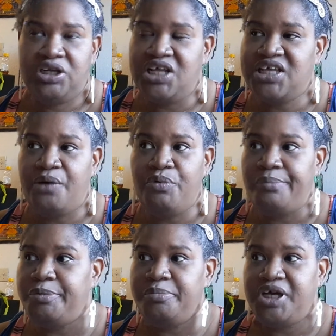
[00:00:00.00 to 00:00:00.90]
Let that
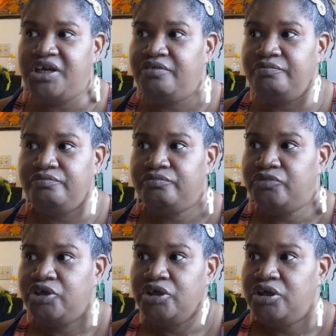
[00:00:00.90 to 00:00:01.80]
woman be.
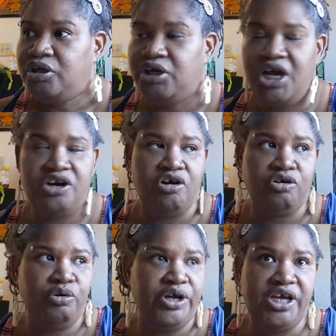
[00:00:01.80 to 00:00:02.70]
Let her
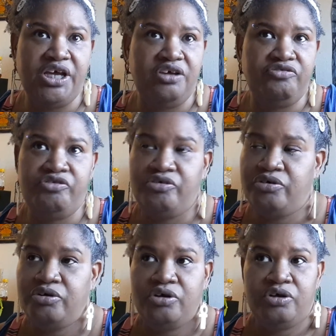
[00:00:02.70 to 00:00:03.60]
grieve.
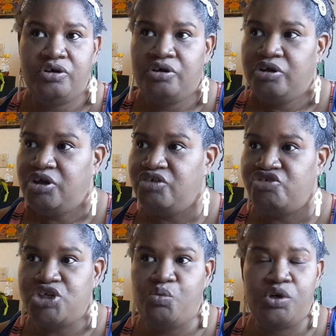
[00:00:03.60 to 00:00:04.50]

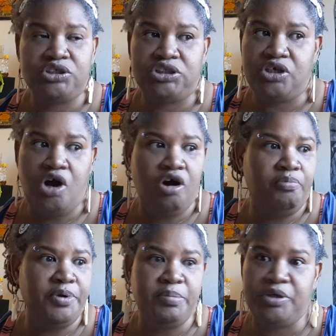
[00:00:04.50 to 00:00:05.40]
If she wants to
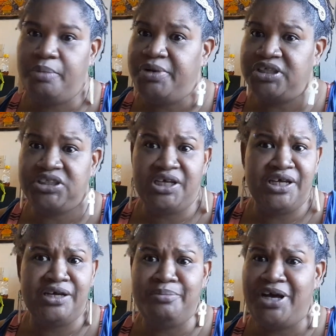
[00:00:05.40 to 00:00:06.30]
call people a bunch of
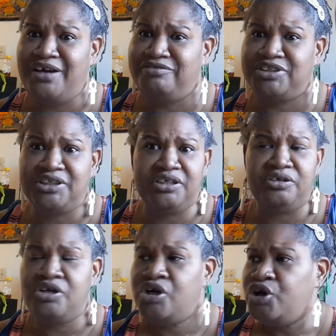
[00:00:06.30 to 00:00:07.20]
MFs
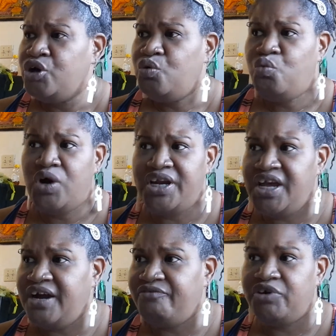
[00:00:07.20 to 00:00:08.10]
and
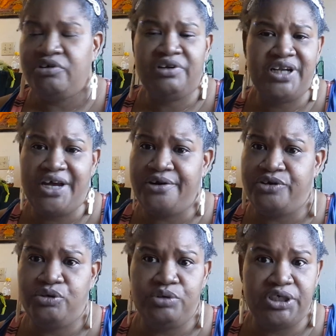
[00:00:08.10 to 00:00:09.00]
whatever, let her
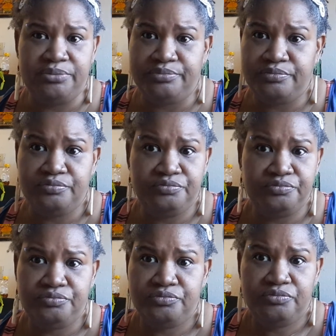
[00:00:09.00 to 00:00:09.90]
do it.
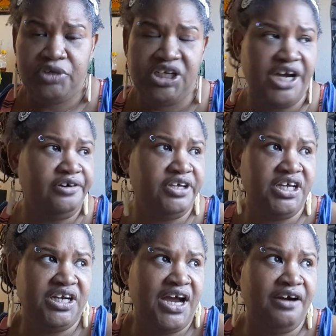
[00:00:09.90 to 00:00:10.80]
Let her
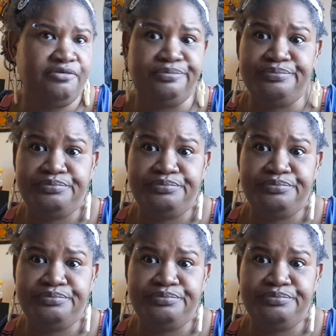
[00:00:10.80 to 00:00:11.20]
get it out.